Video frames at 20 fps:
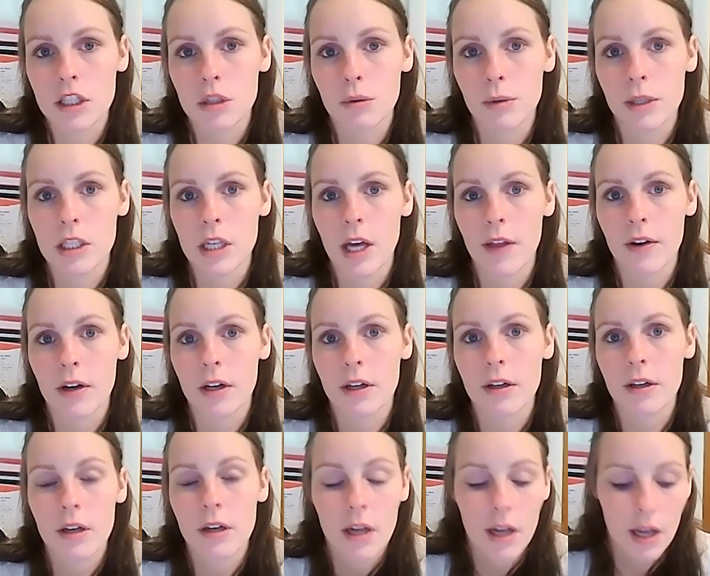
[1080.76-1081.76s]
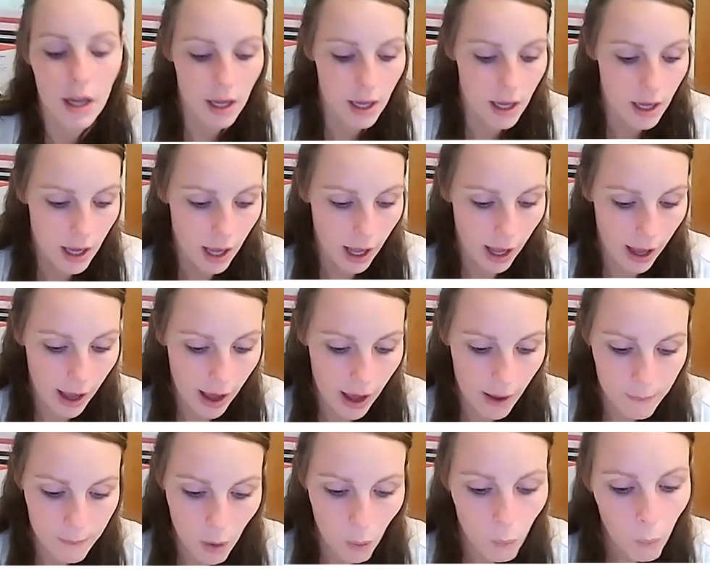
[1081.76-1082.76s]
to each other.
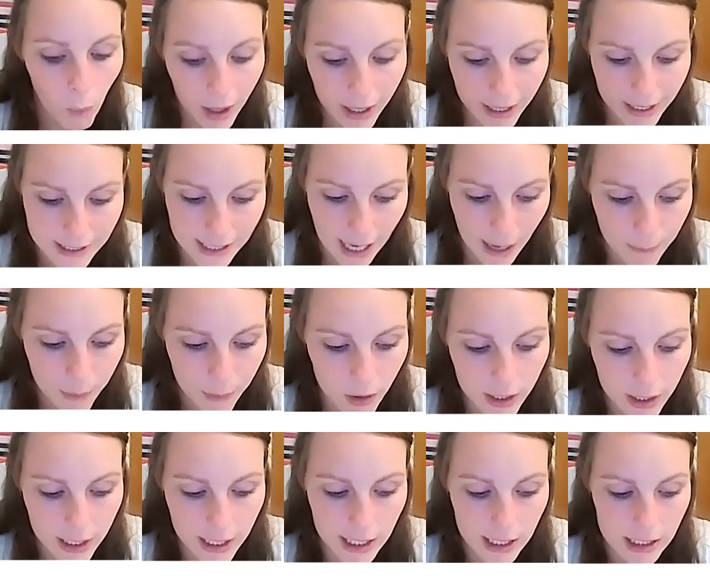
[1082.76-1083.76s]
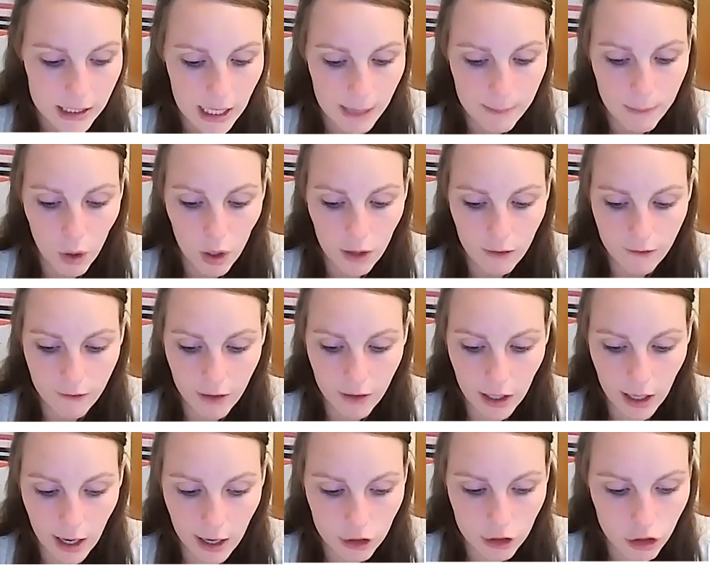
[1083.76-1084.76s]
One example is a mode of
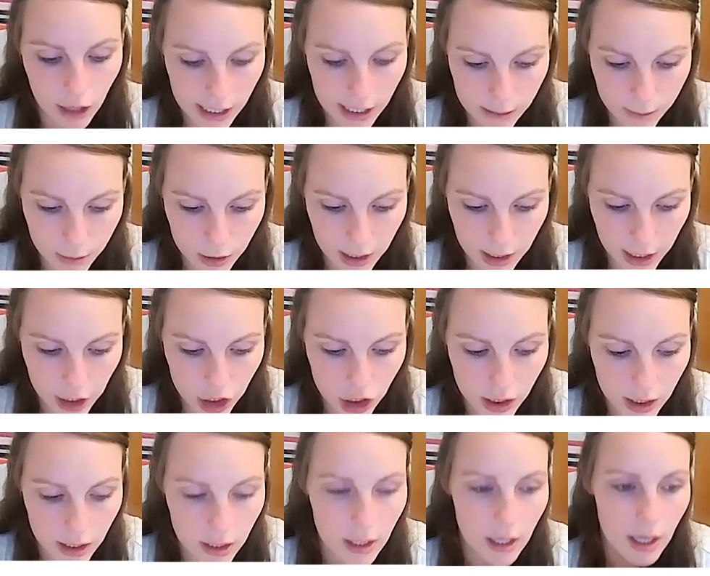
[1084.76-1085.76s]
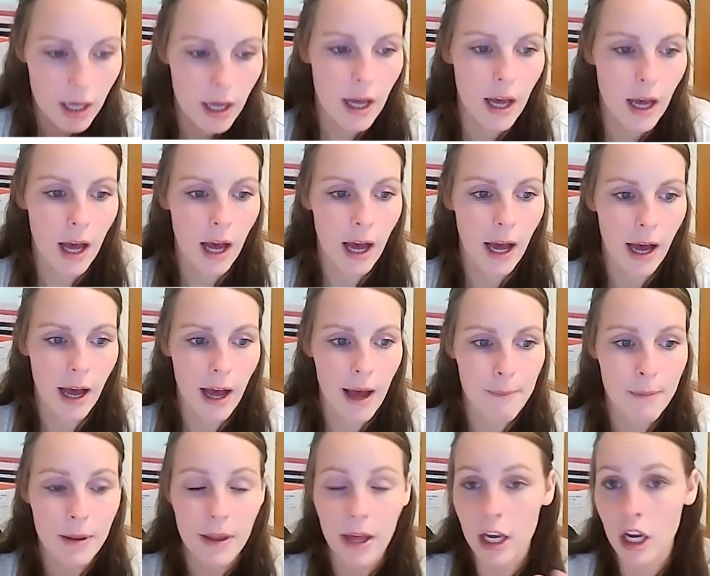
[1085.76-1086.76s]
transportation,
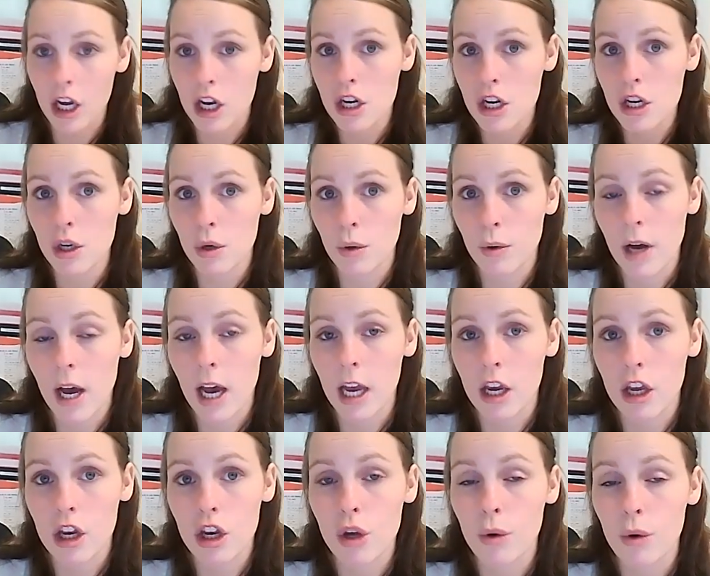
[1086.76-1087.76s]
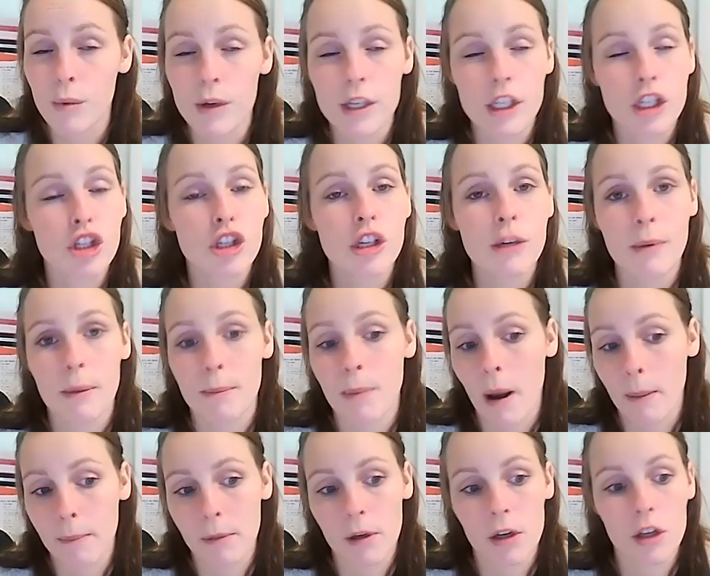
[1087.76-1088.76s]
a canoe. A canoe was super
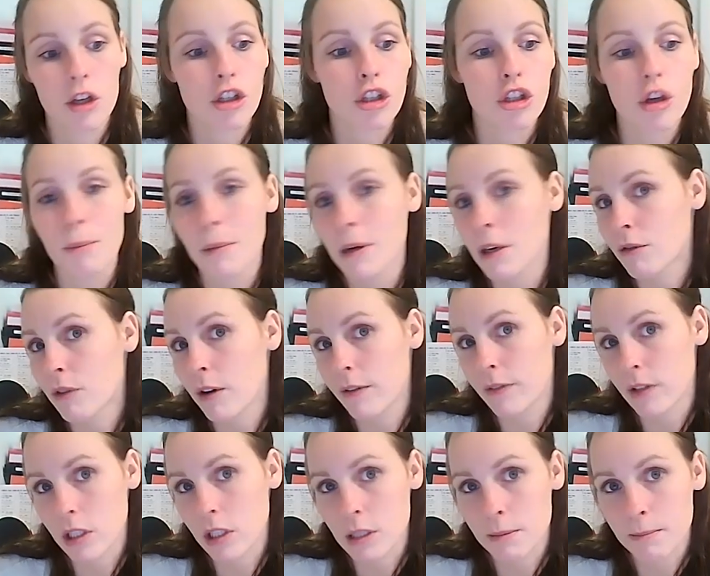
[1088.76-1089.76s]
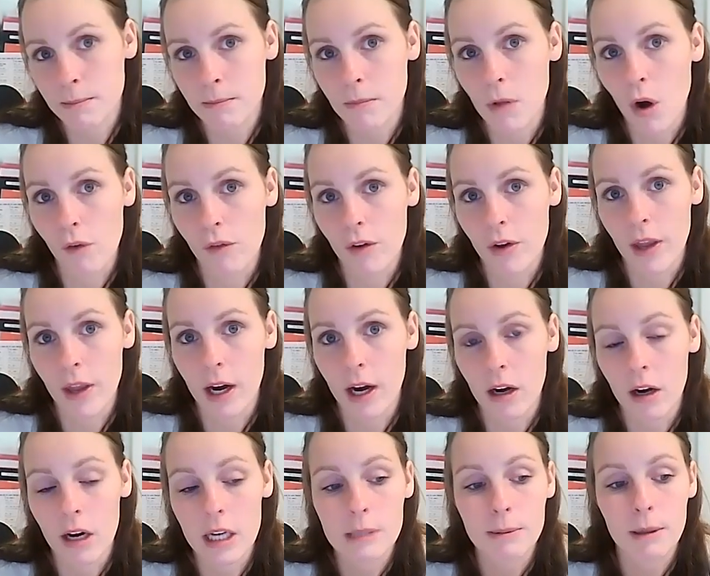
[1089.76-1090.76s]
popular. There's so many rivers over
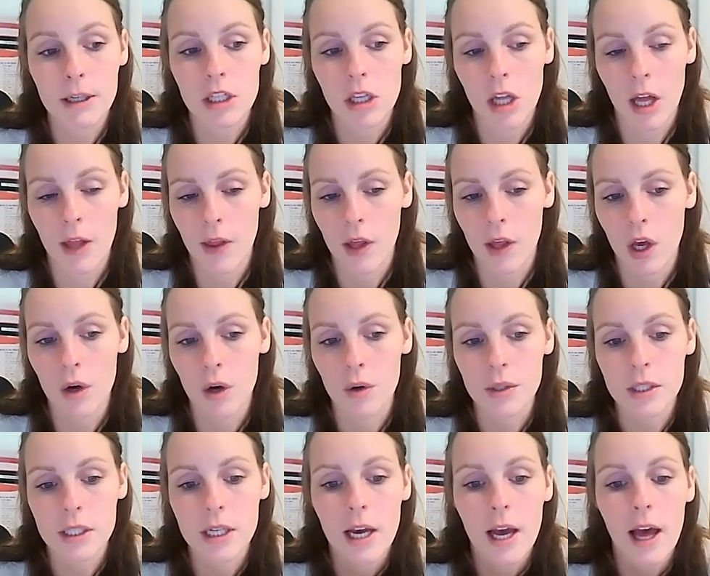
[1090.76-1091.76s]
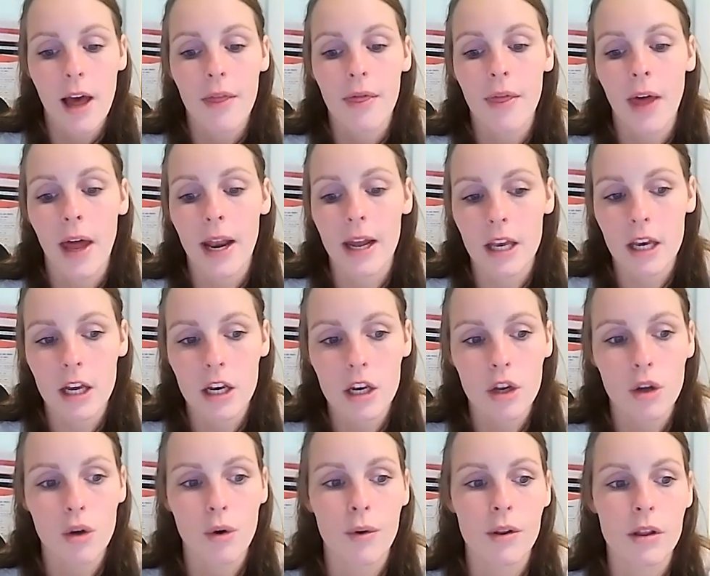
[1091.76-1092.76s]
there, especially on the coast, that a
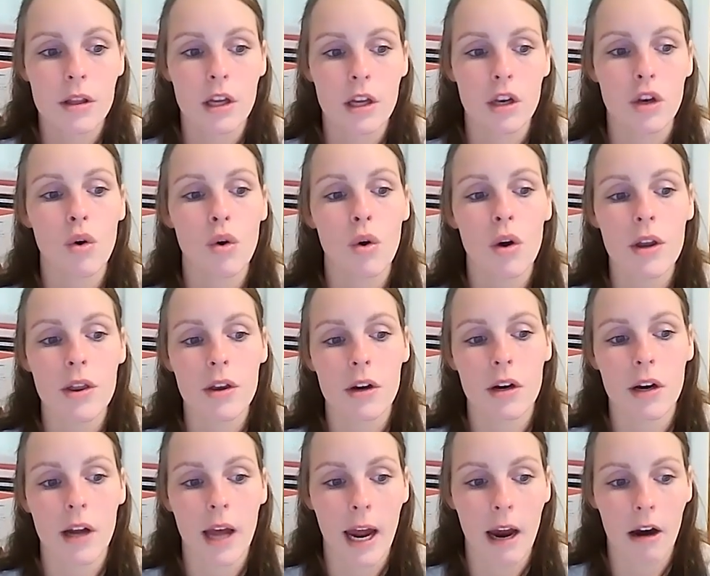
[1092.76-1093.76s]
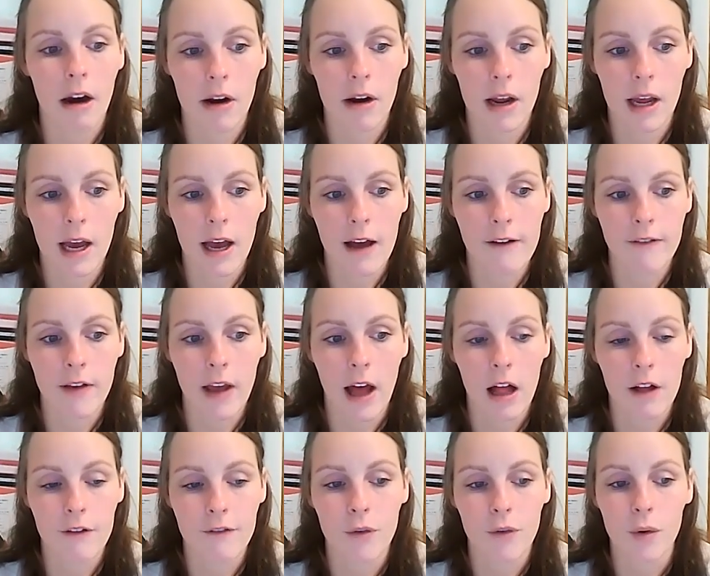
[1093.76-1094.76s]
canoe, the northern area of
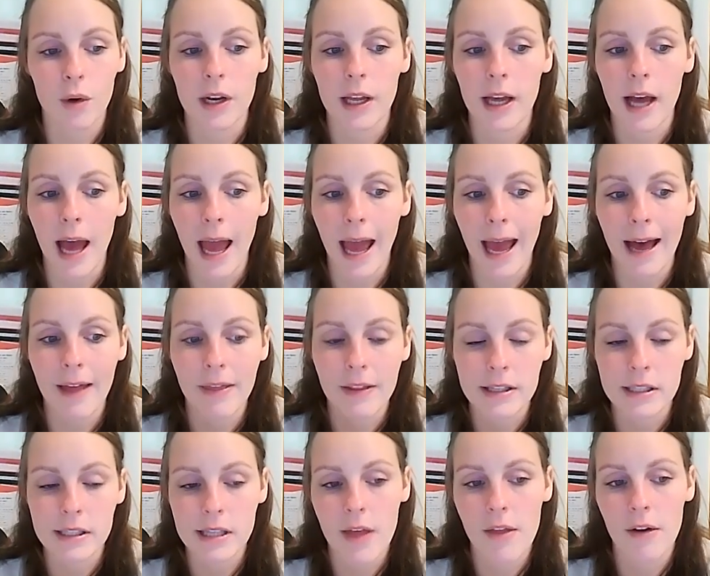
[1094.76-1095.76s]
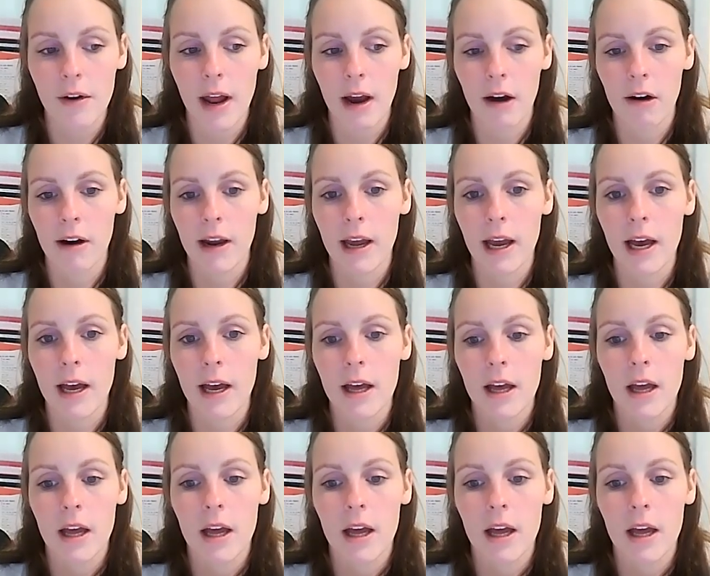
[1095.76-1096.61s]
California and the southern area,